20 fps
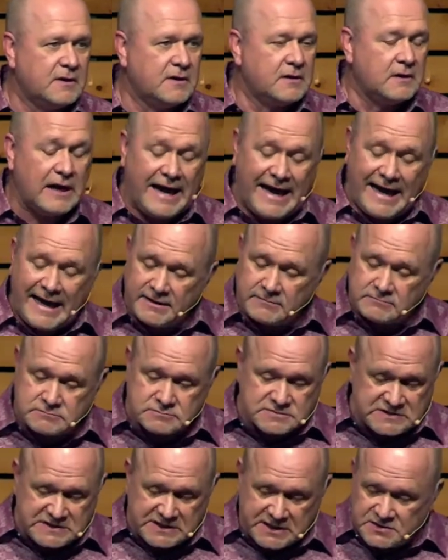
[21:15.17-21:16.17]
I
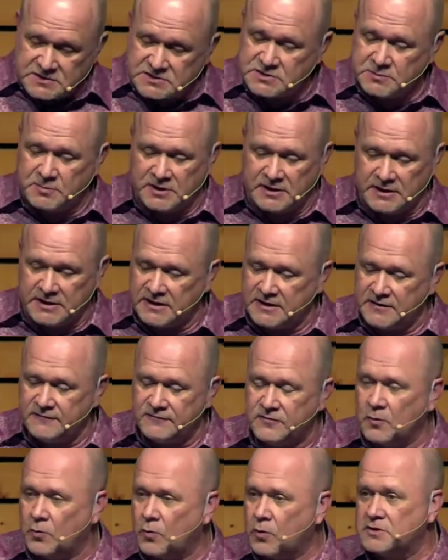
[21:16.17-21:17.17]
tend to believe
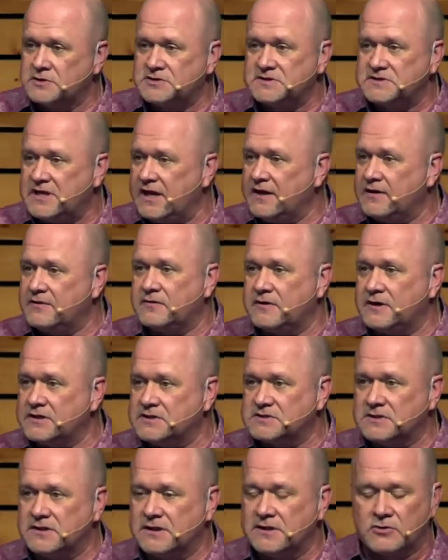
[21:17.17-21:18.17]
that we're to take
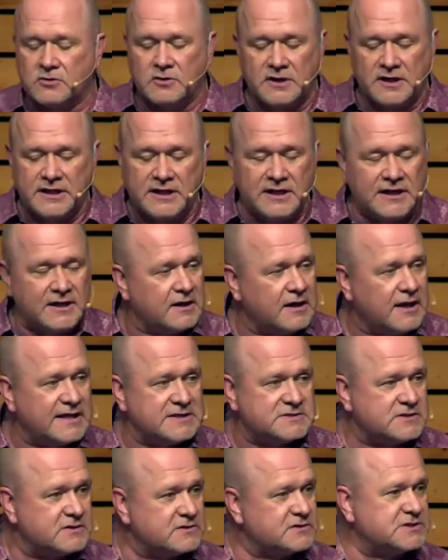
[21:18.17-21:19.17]
things literally
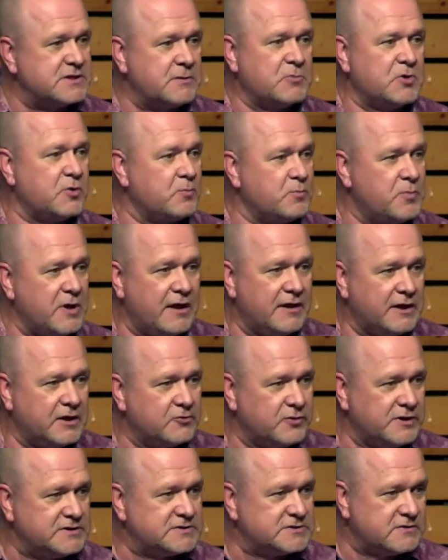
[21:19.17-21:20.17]
unless there's some compelling
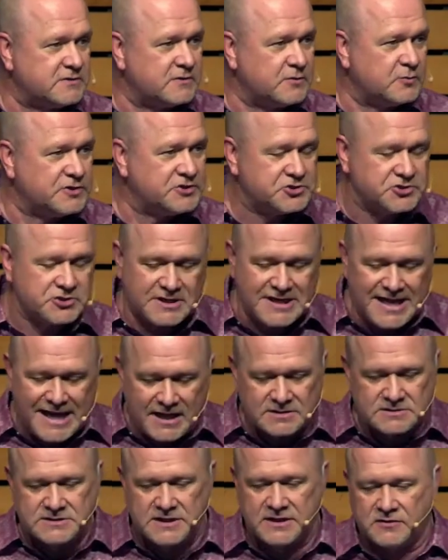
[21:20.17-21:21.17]
reason that we should
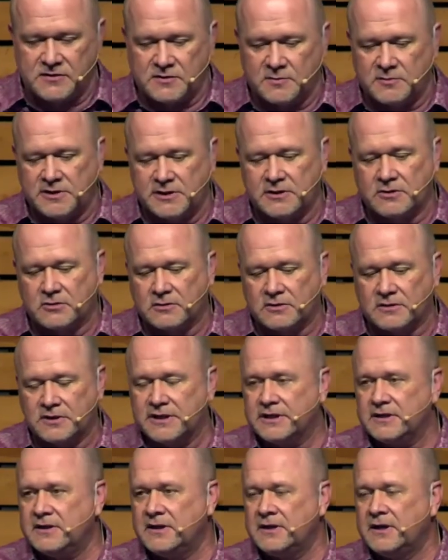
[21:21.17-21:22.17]
not take them
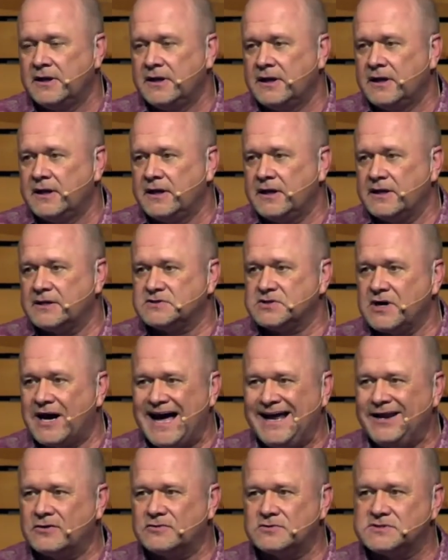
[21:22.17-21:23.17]
literally. And so
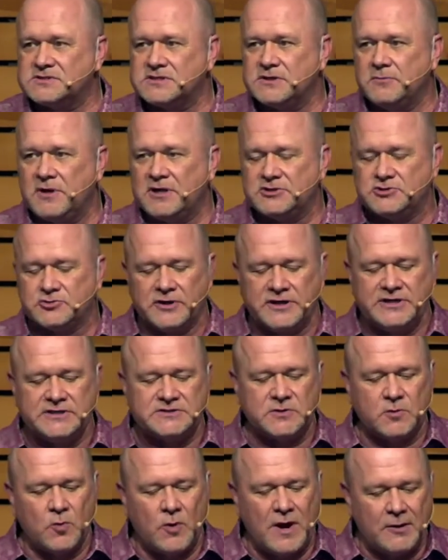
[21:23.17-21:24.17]
I don't see much
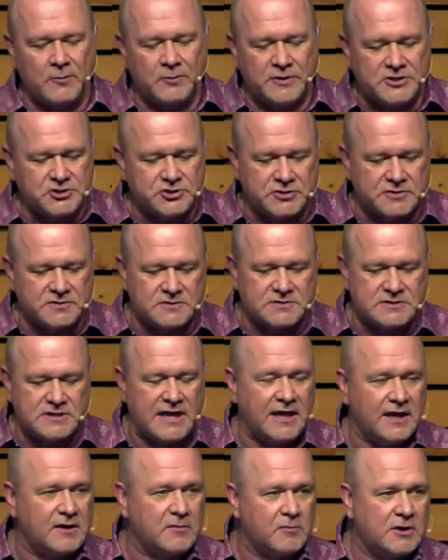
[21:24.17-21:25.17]
reason why we shouldn't
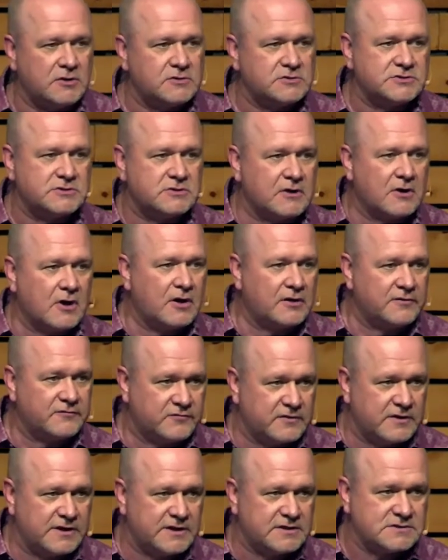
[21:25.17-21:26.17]
take most or all of
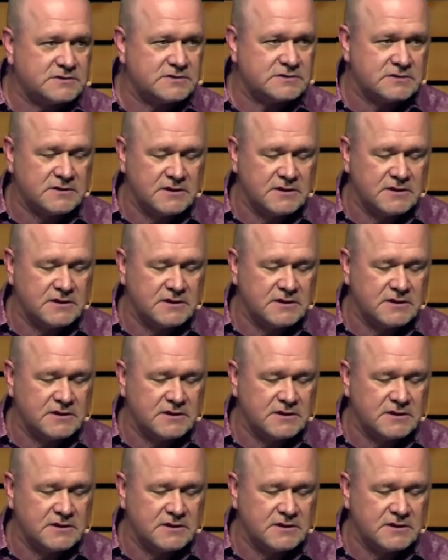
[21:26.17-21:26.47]
this